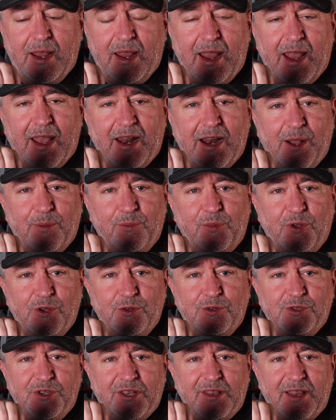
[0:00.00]
and I'm
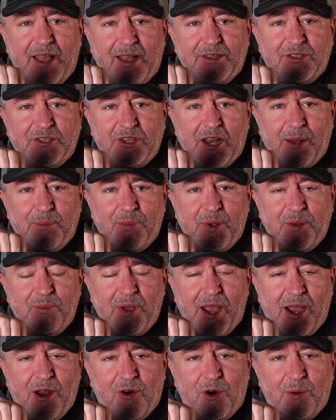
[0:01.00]
using that stopping
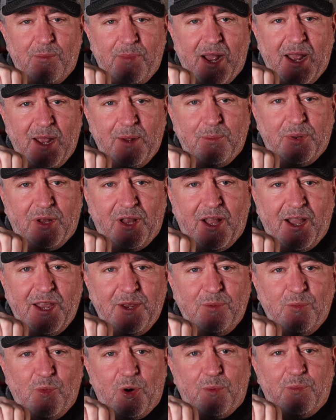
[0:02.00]
power by
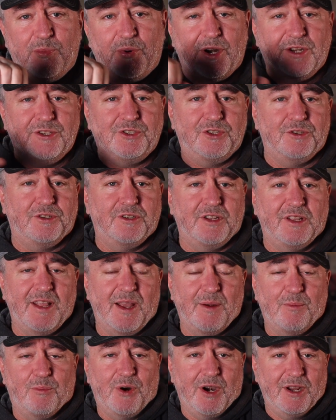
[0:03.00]
applying more pressure to
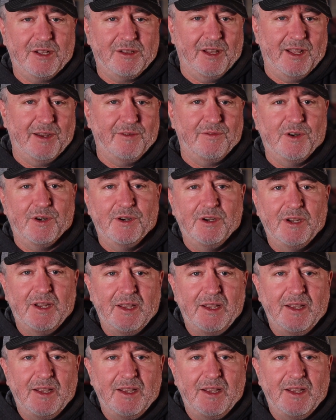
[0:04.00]
that brake lever